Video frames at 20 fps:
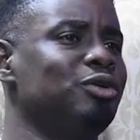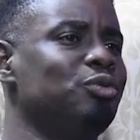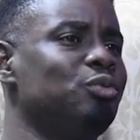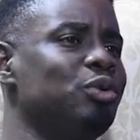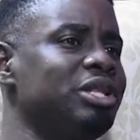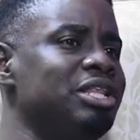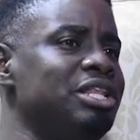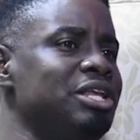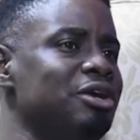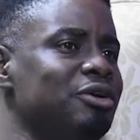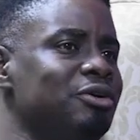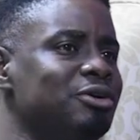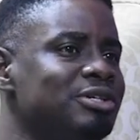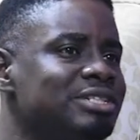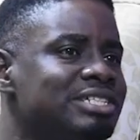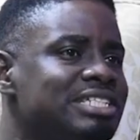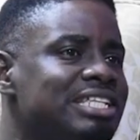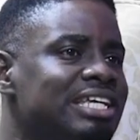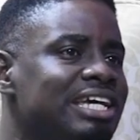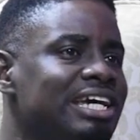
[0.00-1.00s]
the Whitney
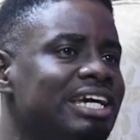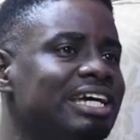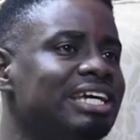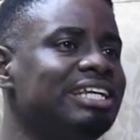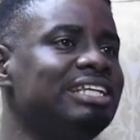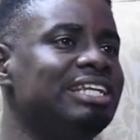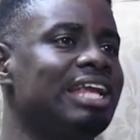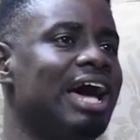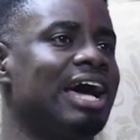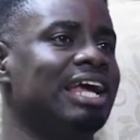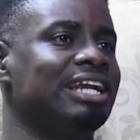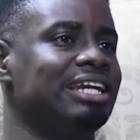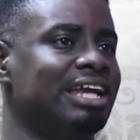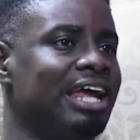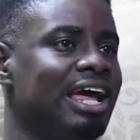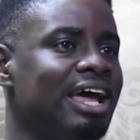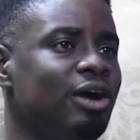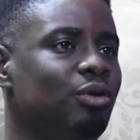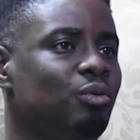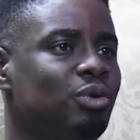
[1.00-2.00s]
Houston mm-hmm.
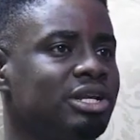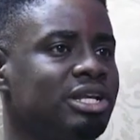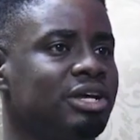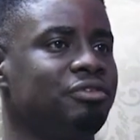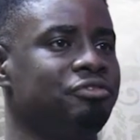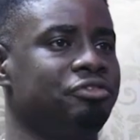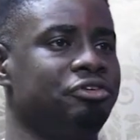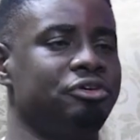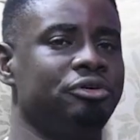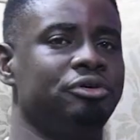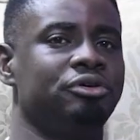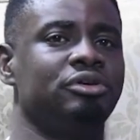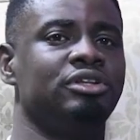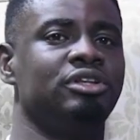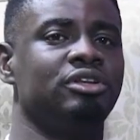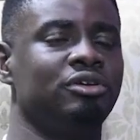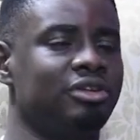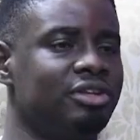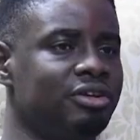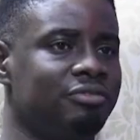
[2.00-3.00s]
and uh, what have you,
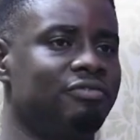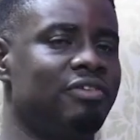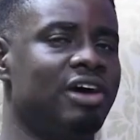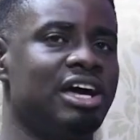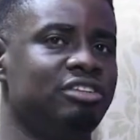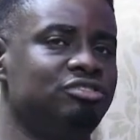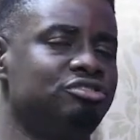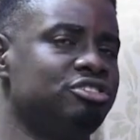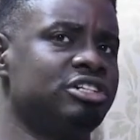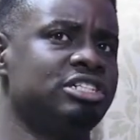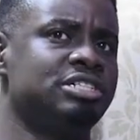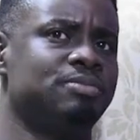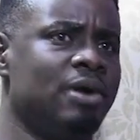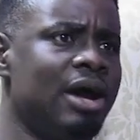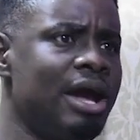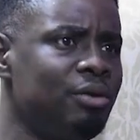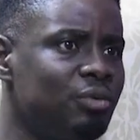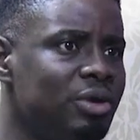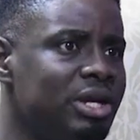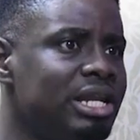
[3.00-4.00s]
Luther Vandross.
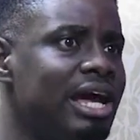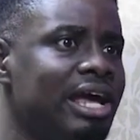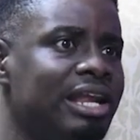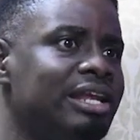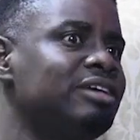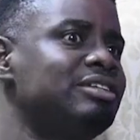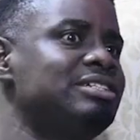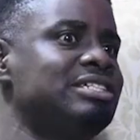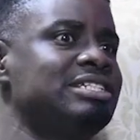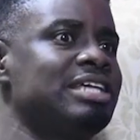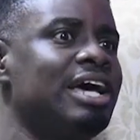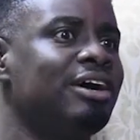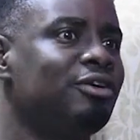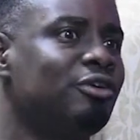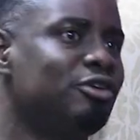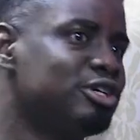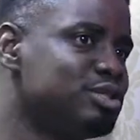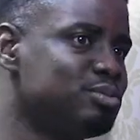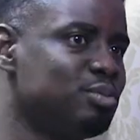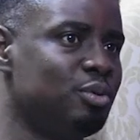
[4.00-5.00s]
But I went there and I
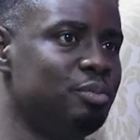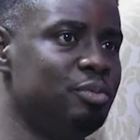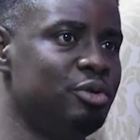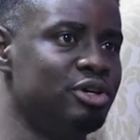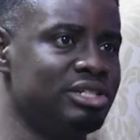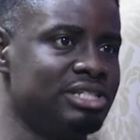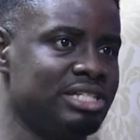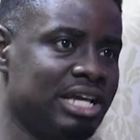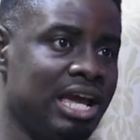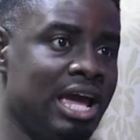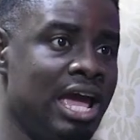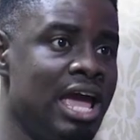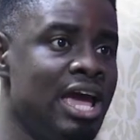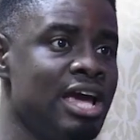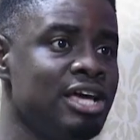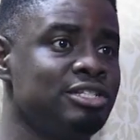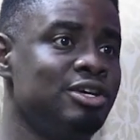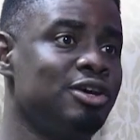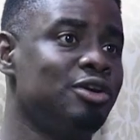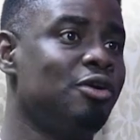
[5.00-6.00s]
sang gospel music,
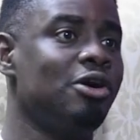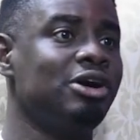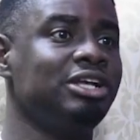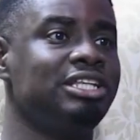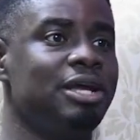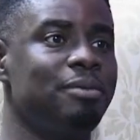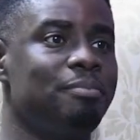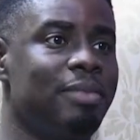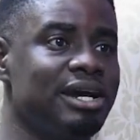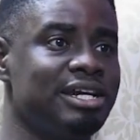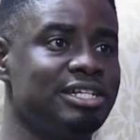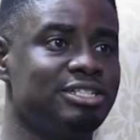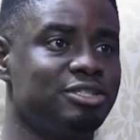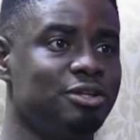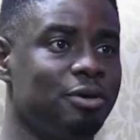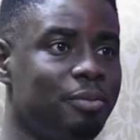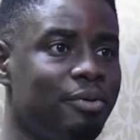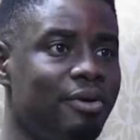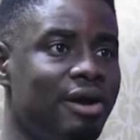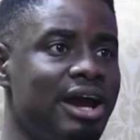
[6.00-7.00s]
okay. so I caught them by
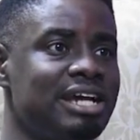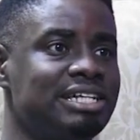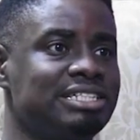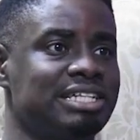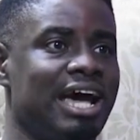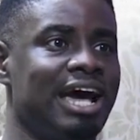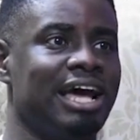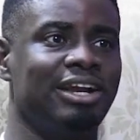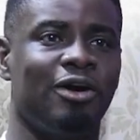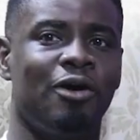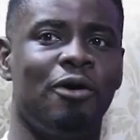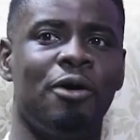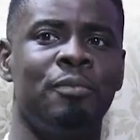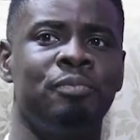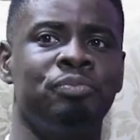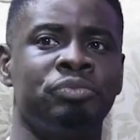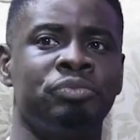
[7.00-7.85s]
surprise and all.